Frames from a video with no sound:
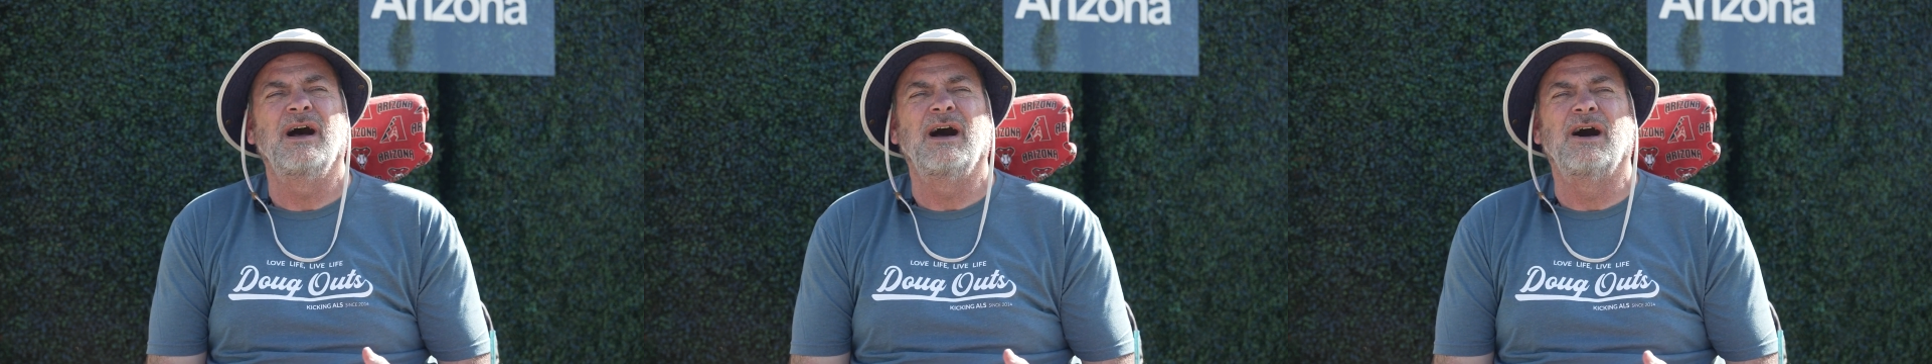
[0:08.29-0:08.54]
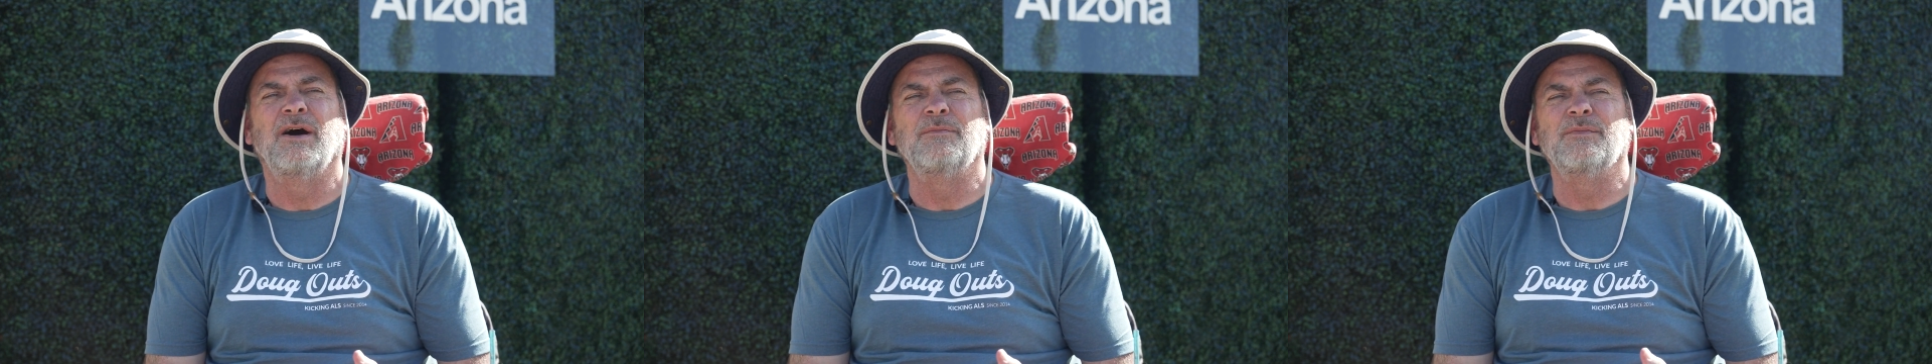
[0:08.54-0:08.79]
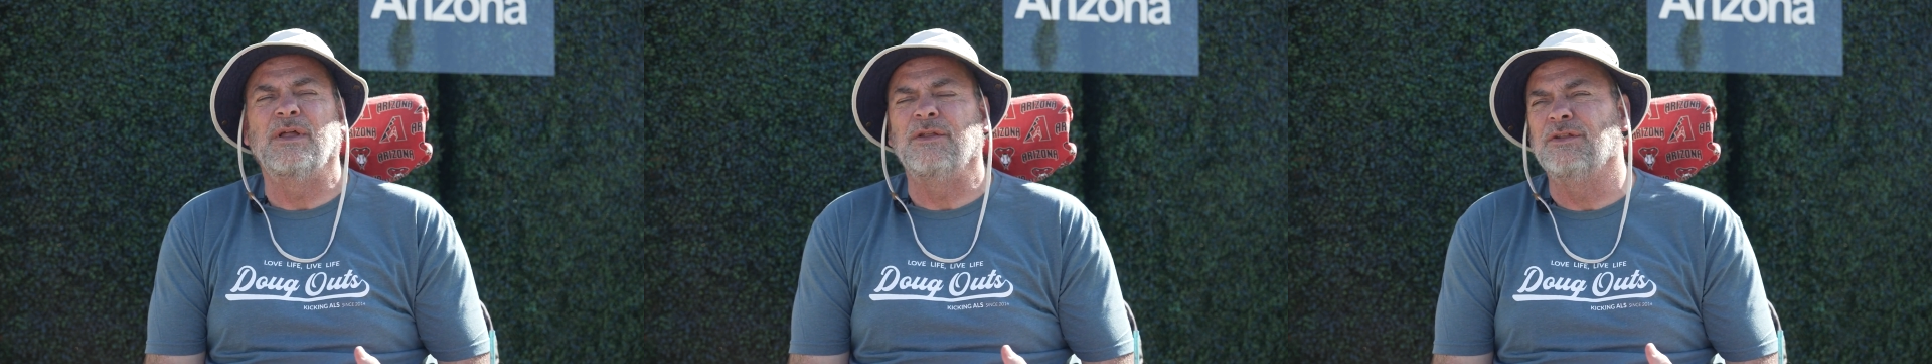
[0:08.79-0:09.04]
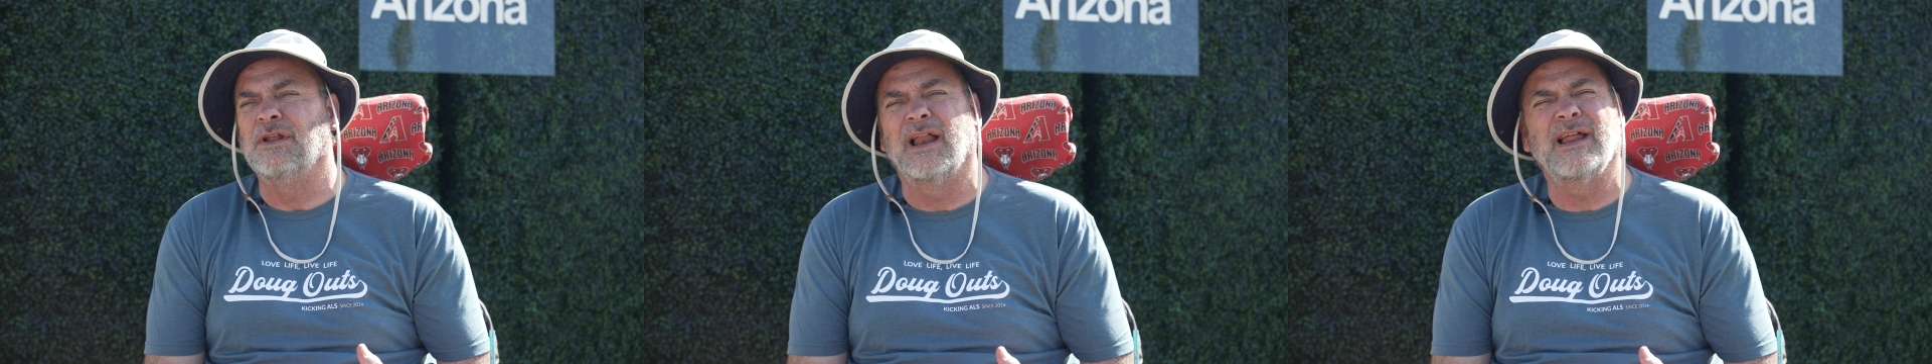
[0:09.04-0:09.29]
Um,
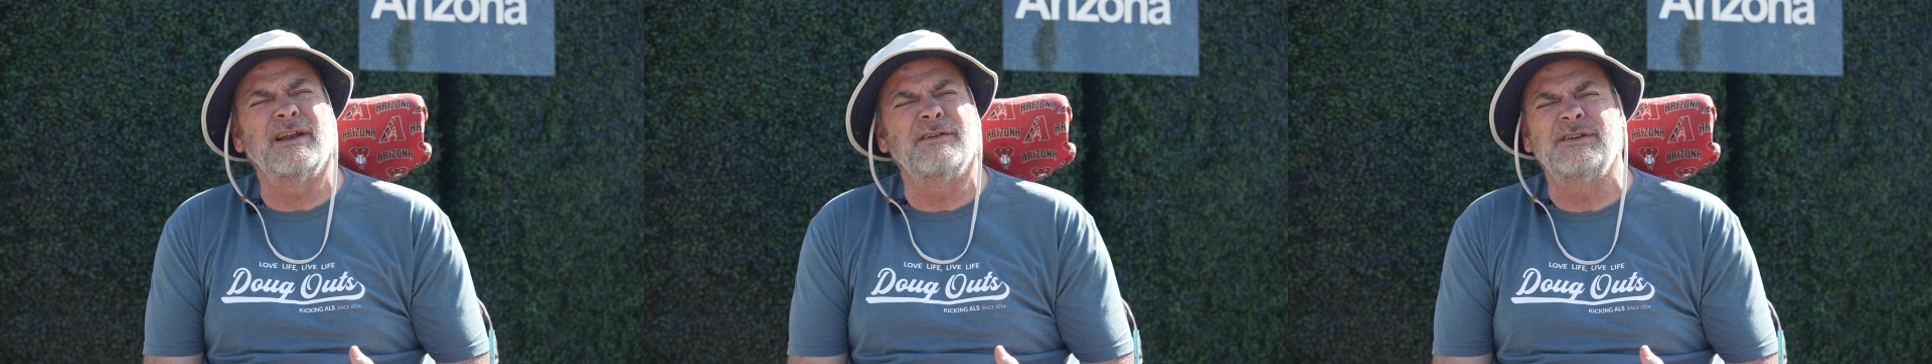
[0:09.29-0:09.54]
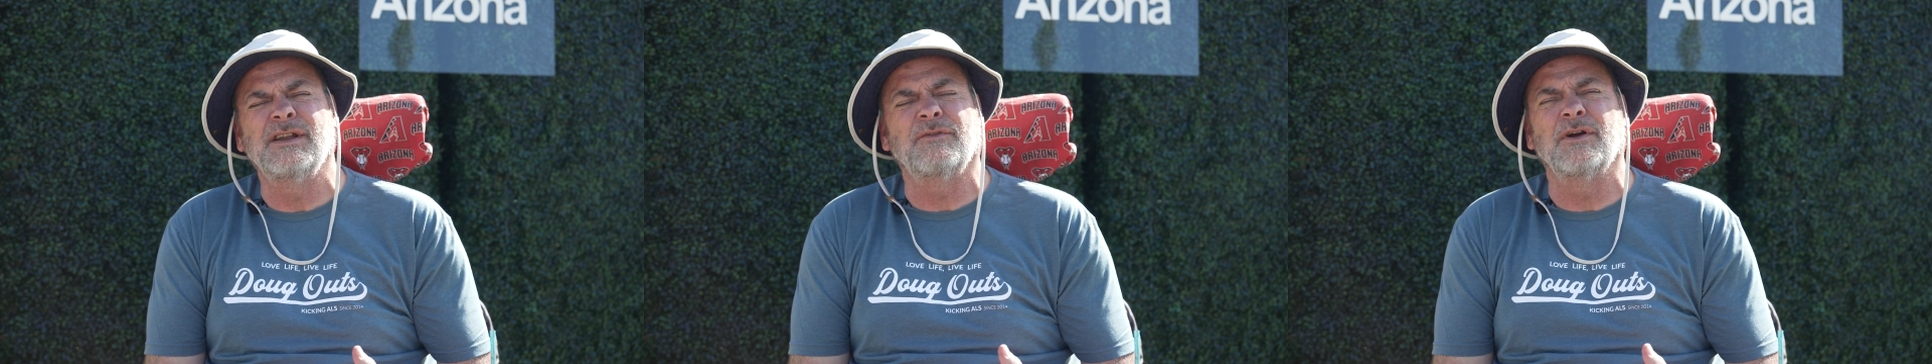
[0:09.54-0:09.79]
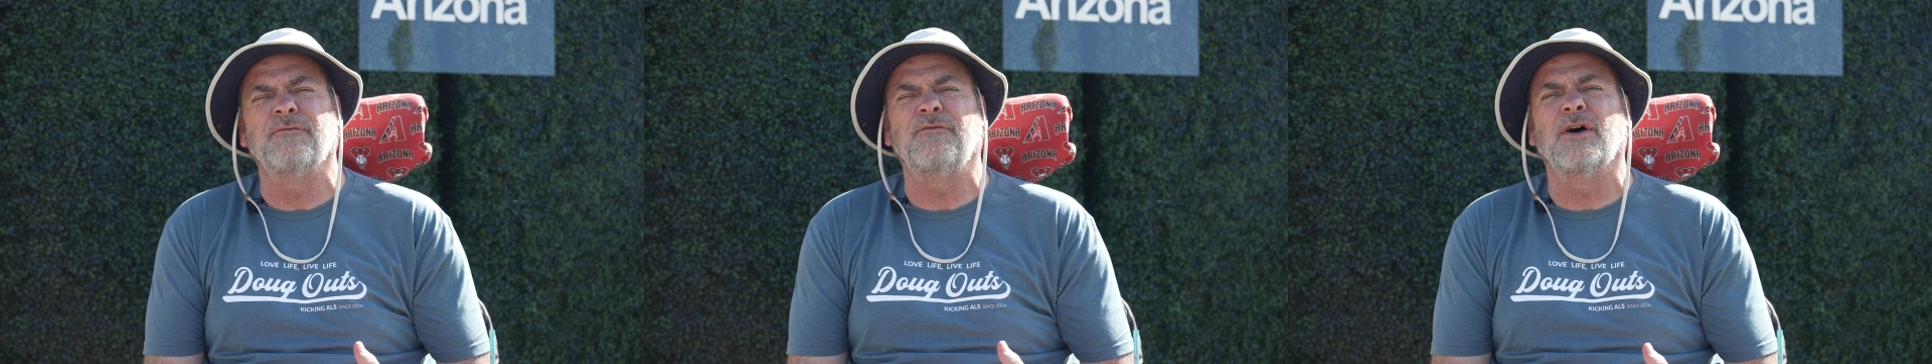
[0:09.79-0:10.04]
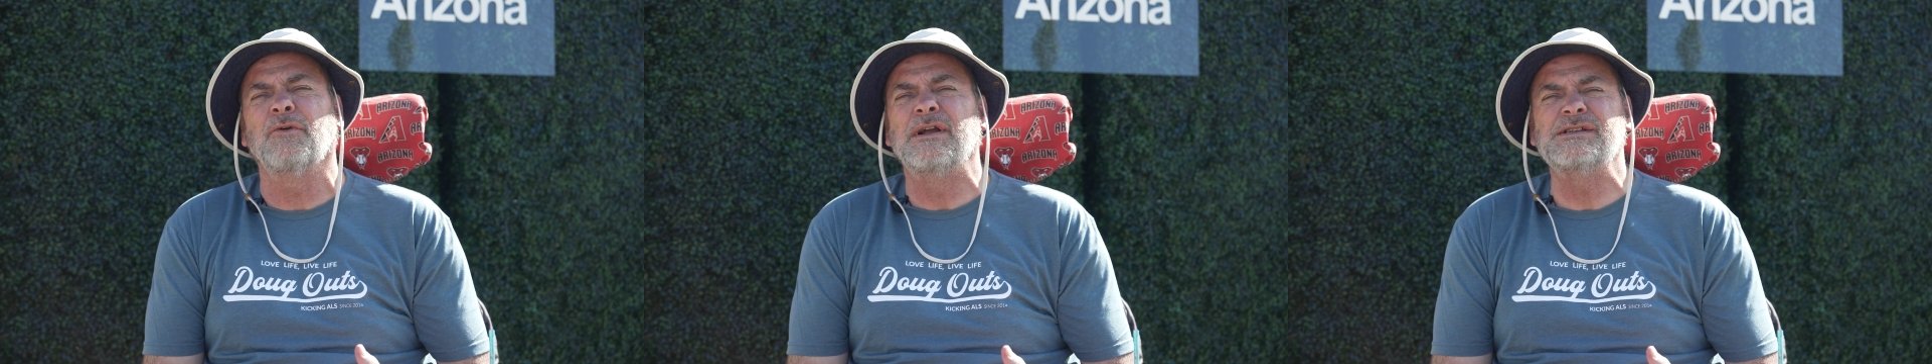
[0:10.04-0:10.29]
a lot of different
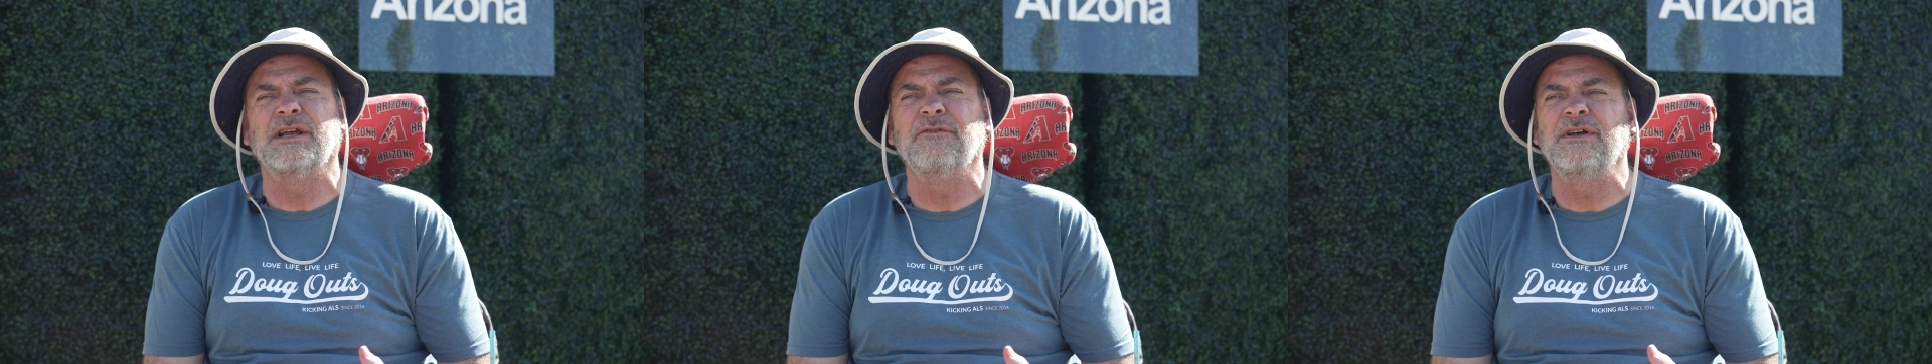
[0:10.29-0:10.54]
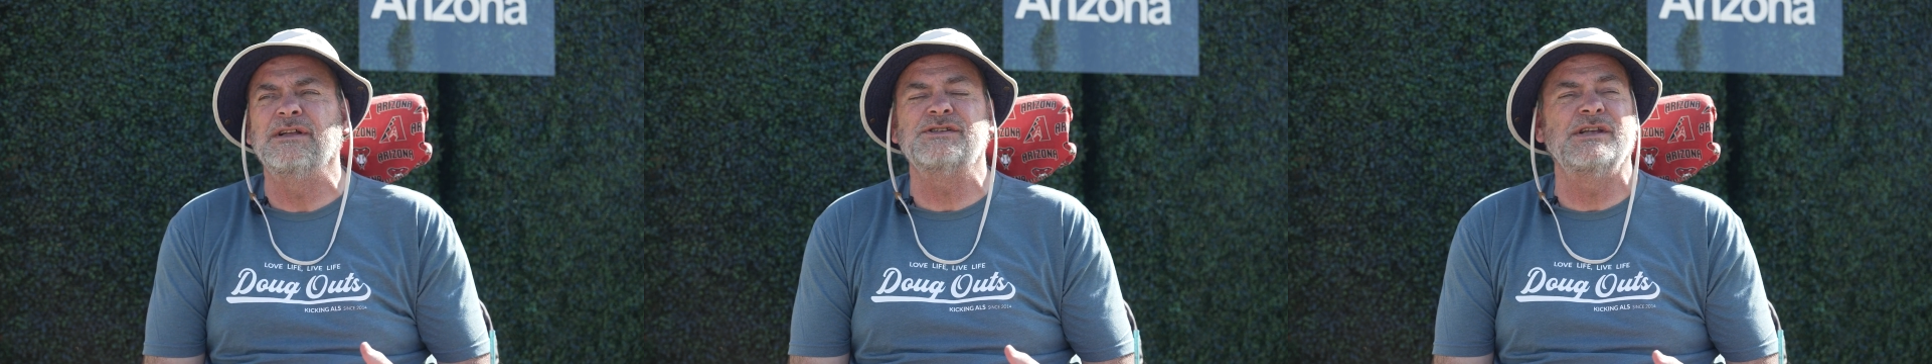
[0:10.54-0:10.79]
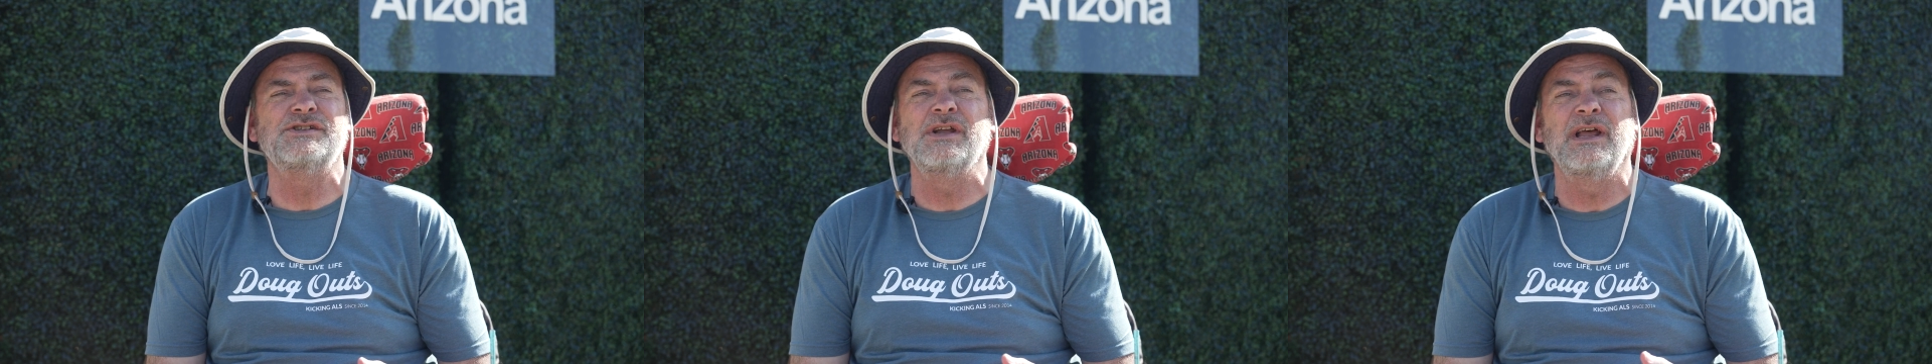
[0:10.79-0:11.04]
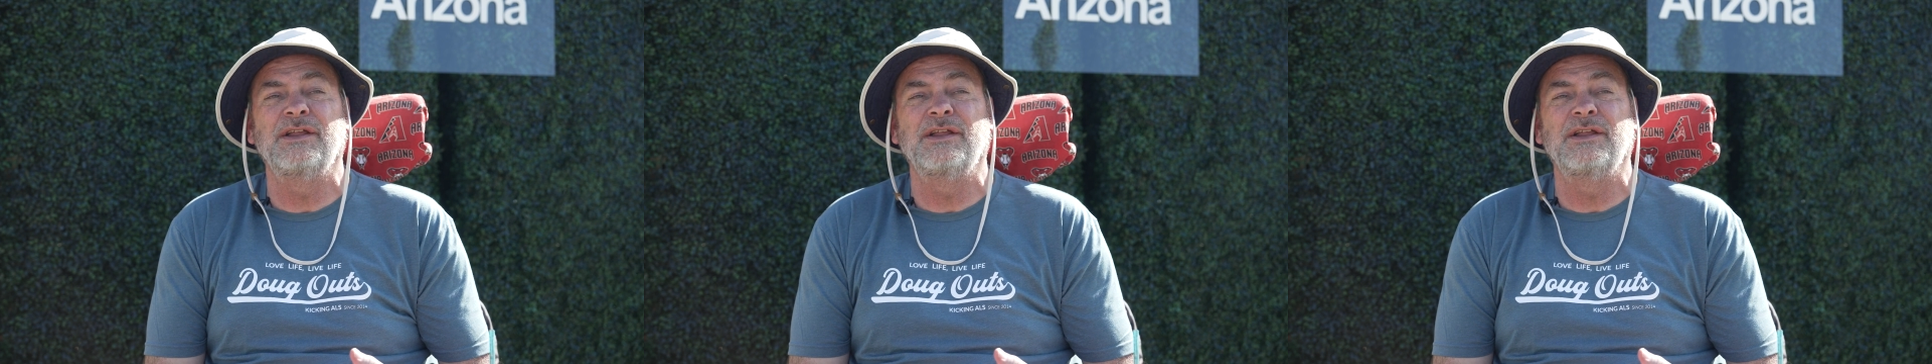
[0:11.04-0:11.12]
fundraising events, and,